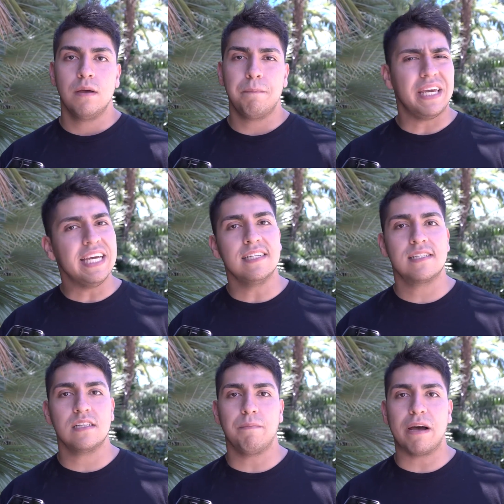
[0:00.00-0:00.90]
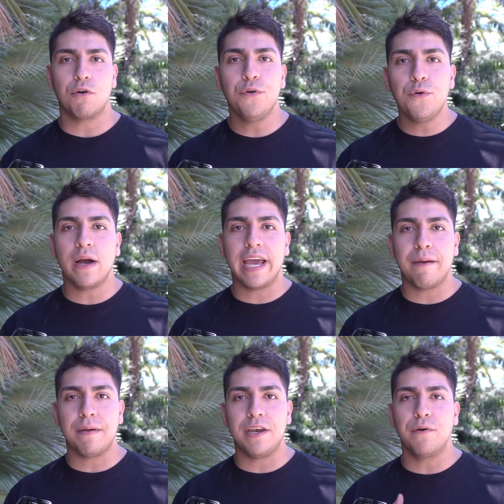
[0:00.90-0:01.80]
peace about who I
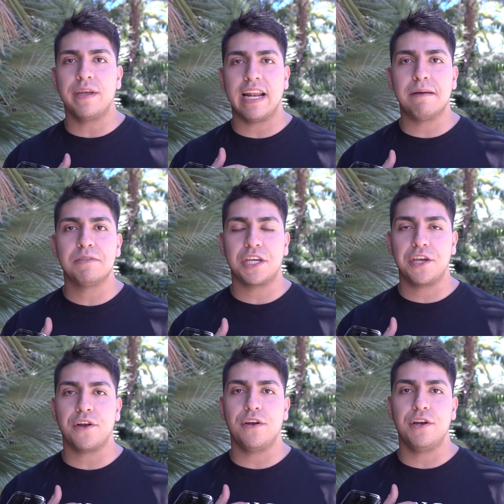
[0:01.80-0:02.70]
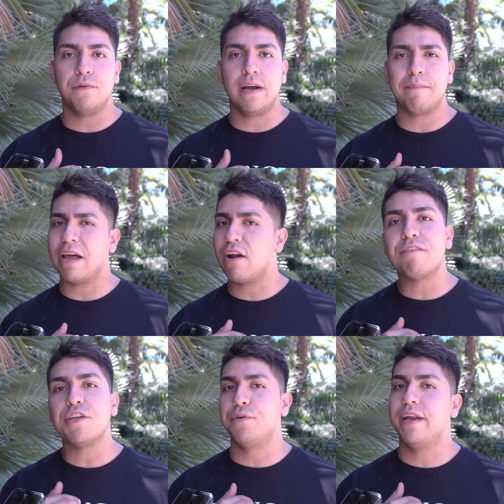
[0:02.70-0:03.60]
am and knowing that I'm secure in who I am. I don't
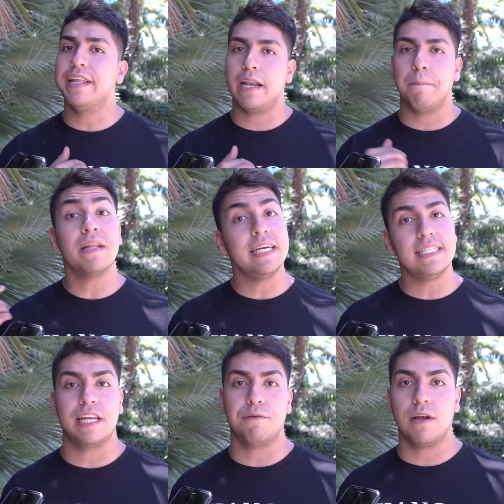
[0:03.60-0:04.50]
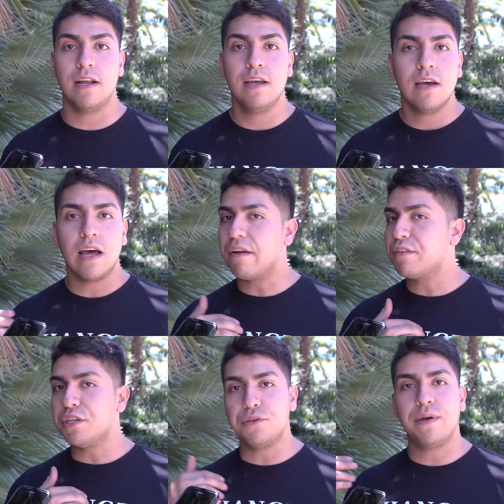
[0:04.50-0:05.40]
have to do anything to please anyone. I don't
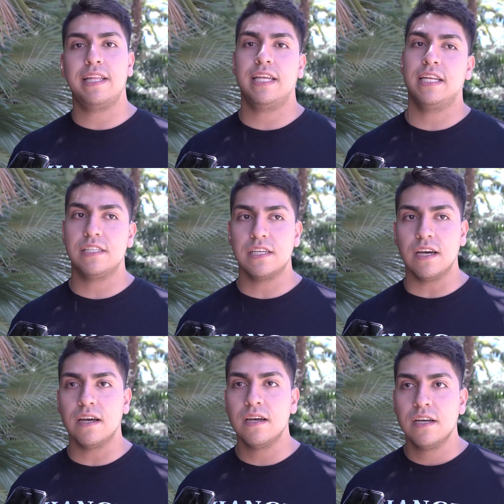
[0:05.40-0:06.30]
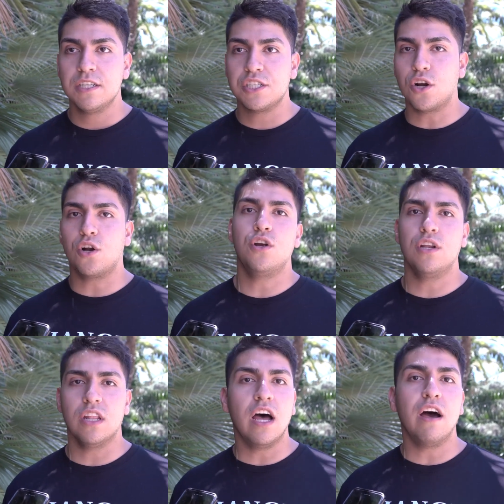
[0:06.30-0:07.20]
have to do anything to to
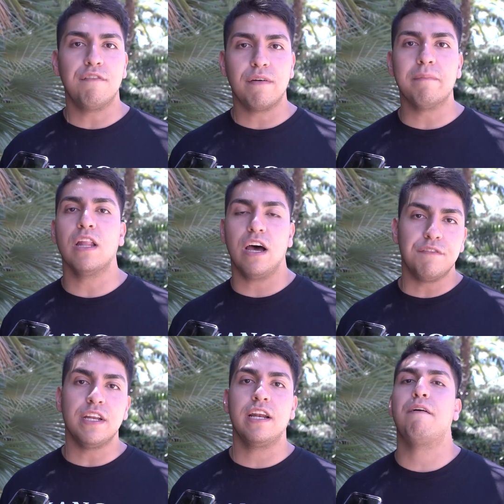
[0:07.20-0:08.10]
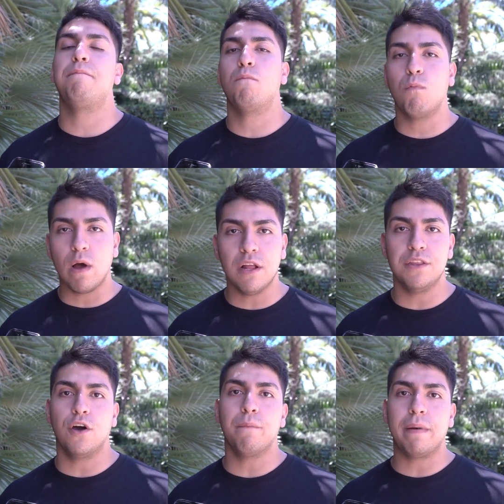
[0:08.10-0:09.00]
earn love. I'm loved and I'm well
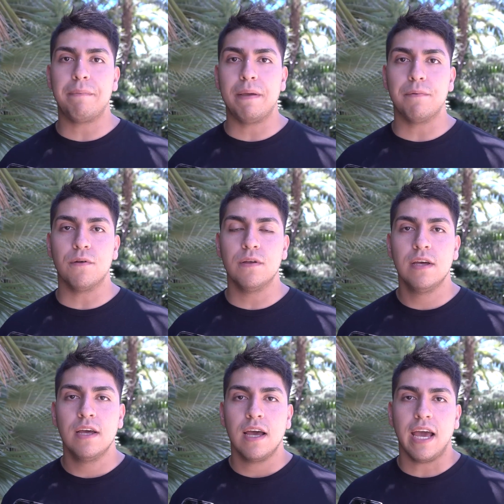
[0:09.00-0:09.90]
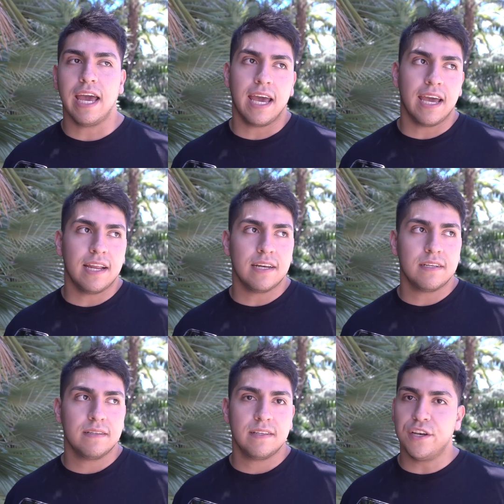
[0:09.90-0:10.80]
known by people. And
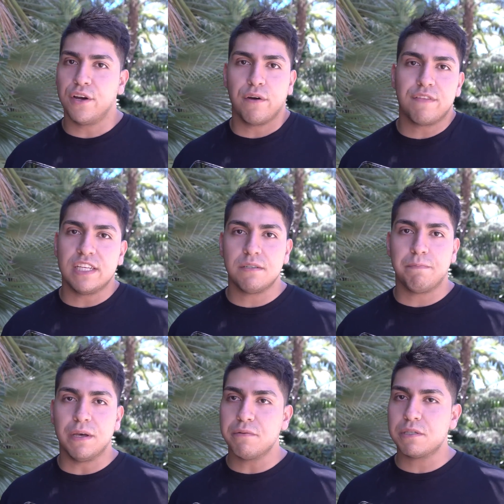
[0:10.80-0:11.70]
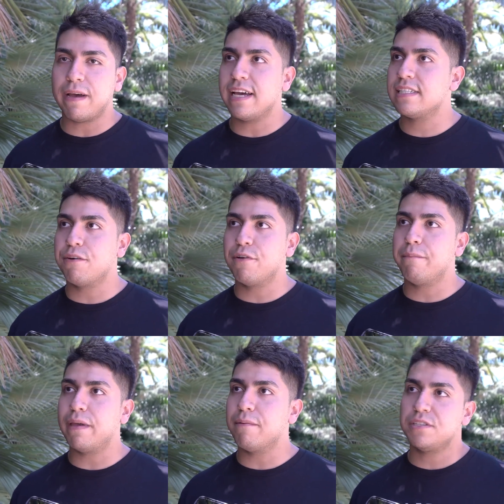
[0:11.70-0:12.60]
you know, if this bill was passed, I
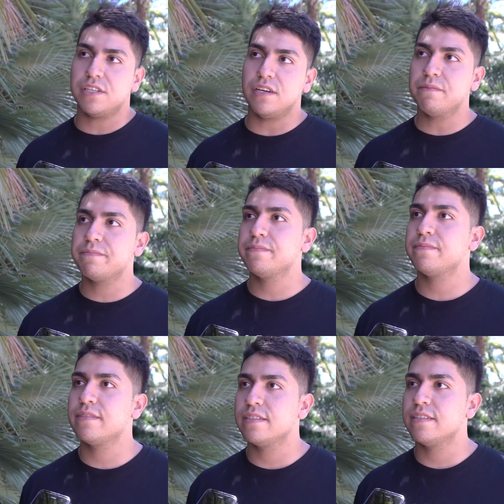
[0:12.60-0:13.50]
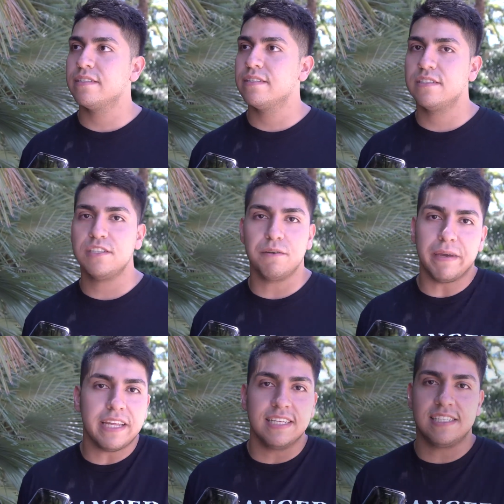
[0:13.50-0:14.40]
wouldn't be able to to
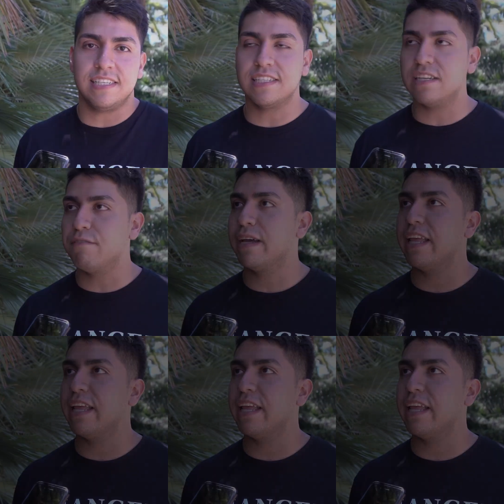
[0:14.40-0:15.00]
be in this season of my